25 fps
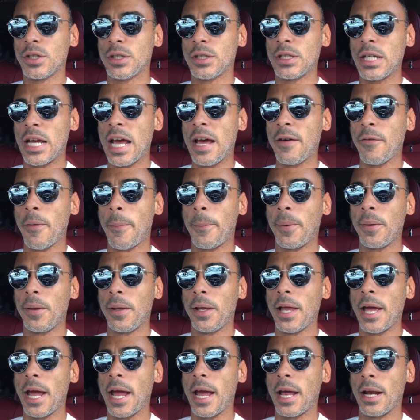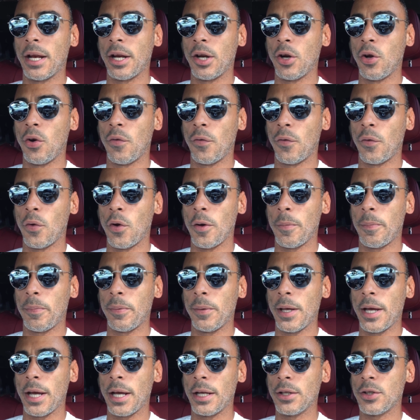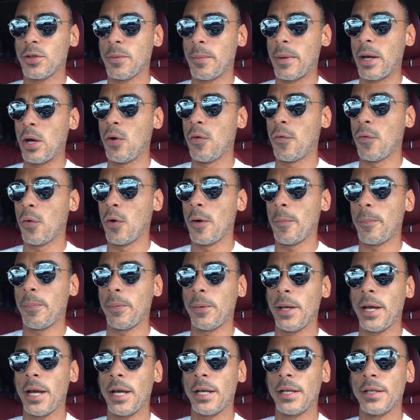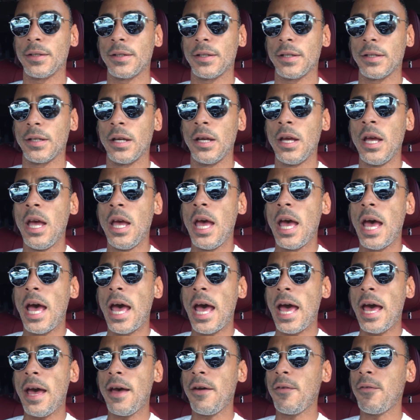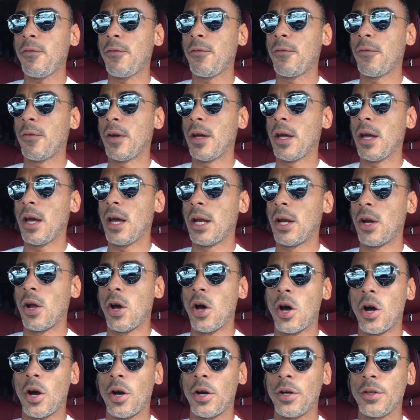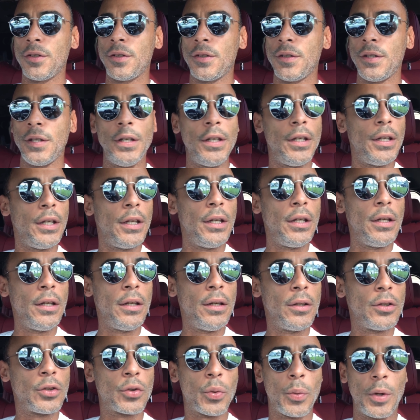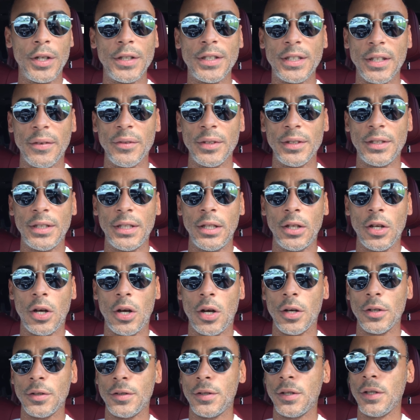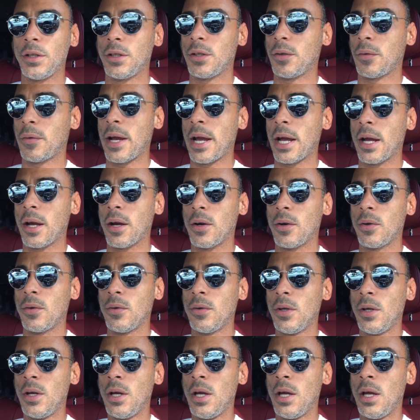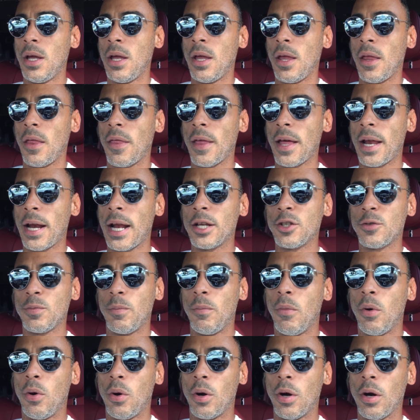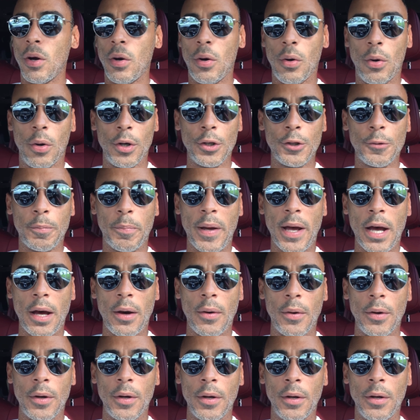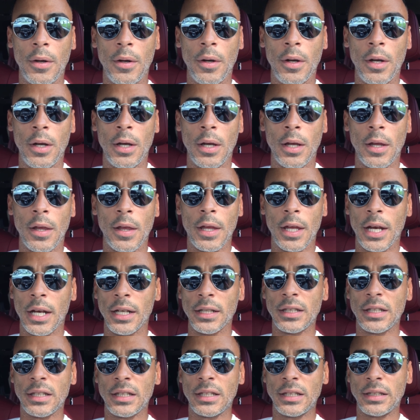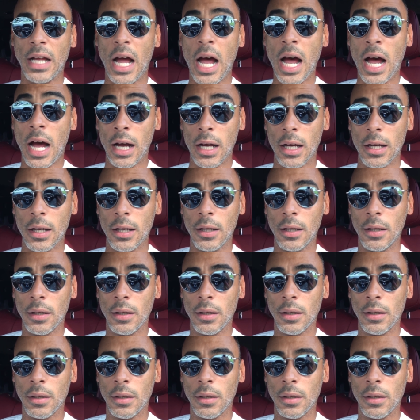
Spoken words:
to have a plan, an overall plan. So my overall plan is to have an 2017 RT Durango that has more horsepower than a stock